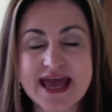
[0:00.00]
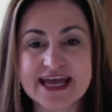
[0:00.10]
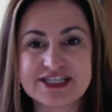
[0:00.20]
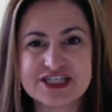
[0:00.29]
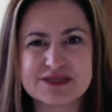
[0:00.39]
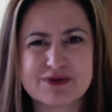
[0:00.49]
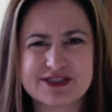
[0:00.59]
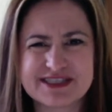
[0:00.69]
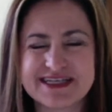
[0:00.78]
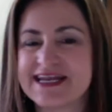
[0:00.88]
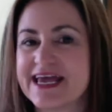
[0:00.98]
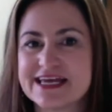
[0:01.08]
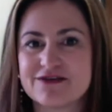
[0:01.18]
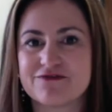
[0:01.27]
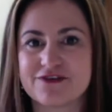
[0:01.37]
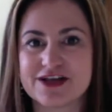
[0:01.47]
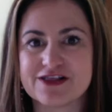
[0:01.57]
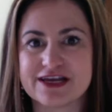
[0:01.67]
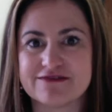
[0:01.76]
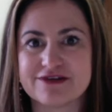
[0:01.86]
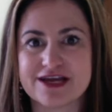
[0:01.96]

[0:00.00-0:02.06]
it just puts a negative feeling